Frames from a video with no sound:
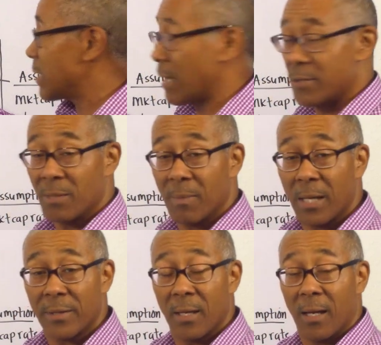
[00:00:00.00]
hundred dollars a
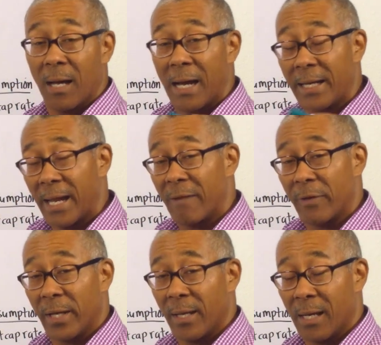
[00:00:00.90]
month on
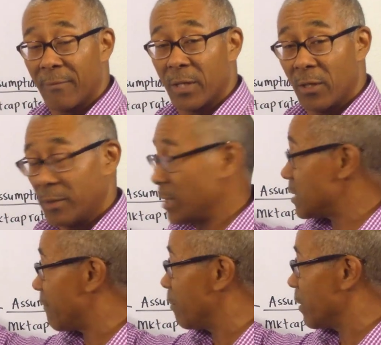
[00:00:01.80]
every of the
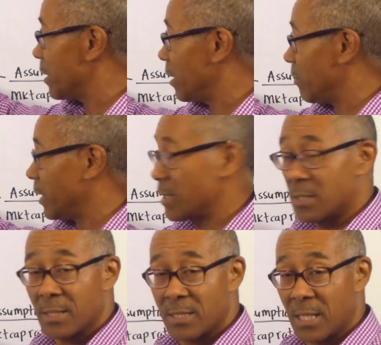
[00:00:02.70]
units, every one of the
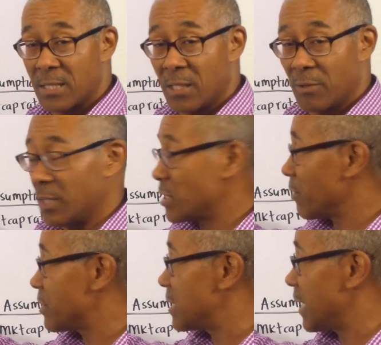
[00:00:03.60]
units, sixteen units,
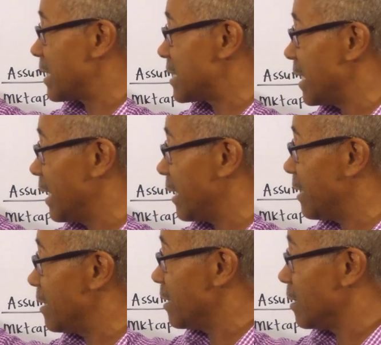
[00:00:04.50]
so
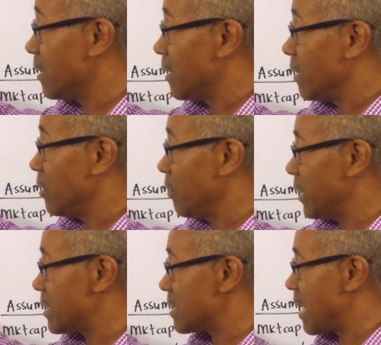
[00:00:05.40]
sixteen
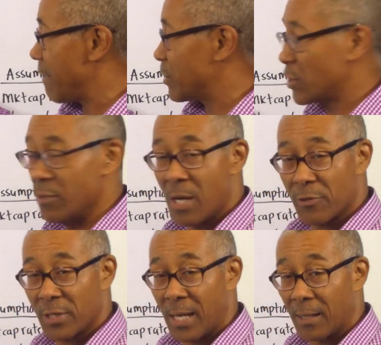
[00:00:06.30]
units times two
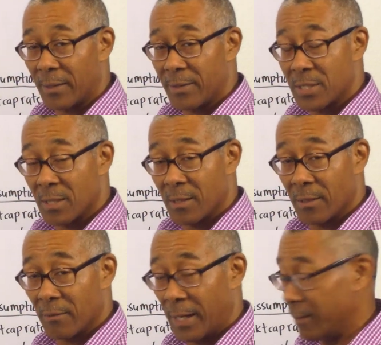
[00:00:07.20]
hundred dollars,
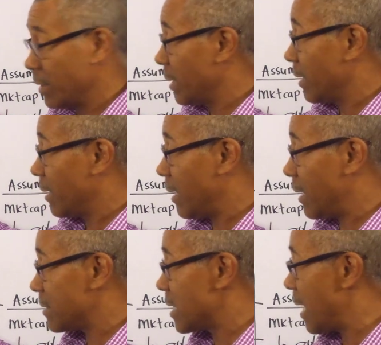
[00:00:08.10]
right?
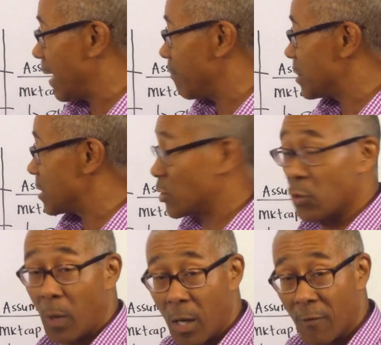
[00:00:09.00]
Uh, times
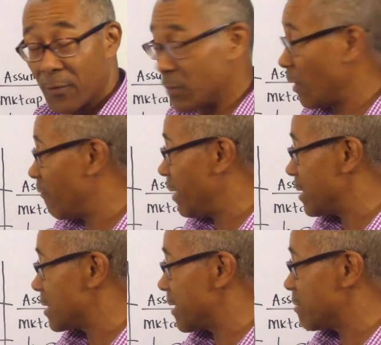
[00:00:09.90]
twelve for twelve
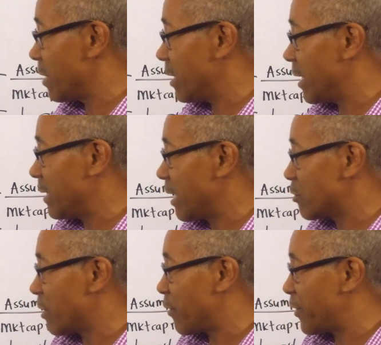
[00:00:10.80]
months gives me an
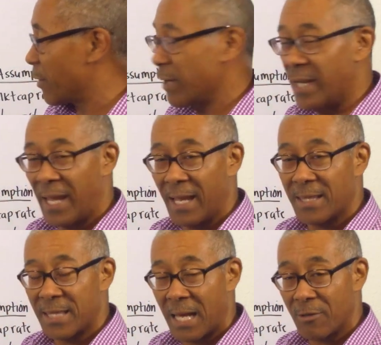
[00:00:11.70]
extra
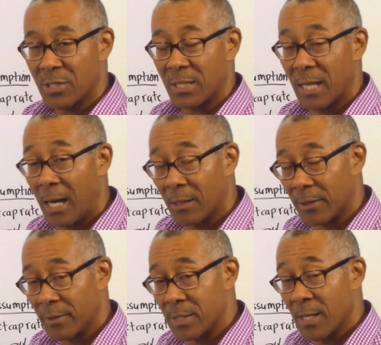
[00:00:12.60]
thirty-eight thousand
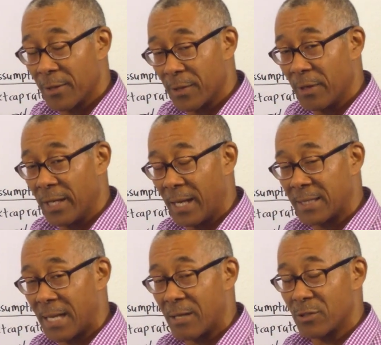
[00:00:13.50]
dollars,
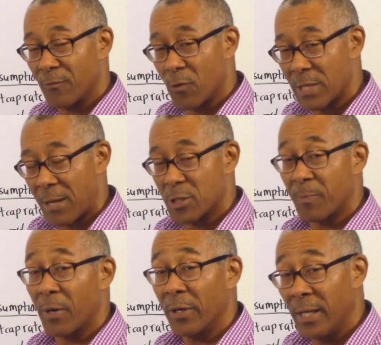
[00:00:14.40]
thirty-eight thousand four hundred
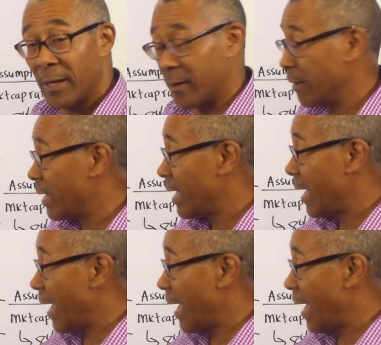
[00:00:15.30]
dollars per year